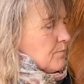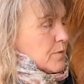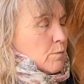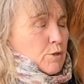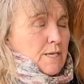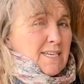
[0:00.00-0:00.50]

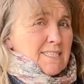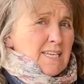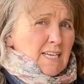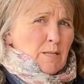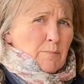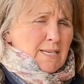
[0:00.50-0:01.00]
putting a
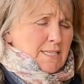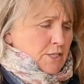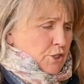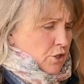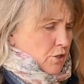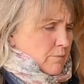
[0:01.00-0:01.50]
tail
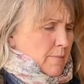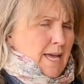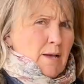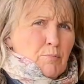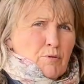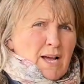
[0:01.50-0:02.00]
bandage on a
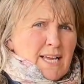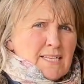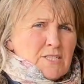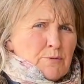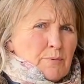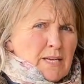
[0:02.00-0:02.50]
mare prior
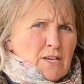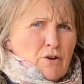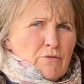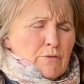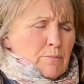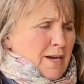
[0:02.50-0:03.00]
to being
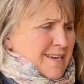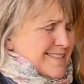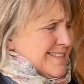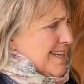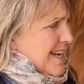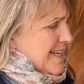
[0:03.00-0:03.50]
covered by a
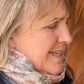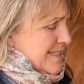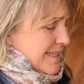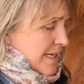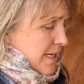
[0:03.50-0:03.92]
stallion,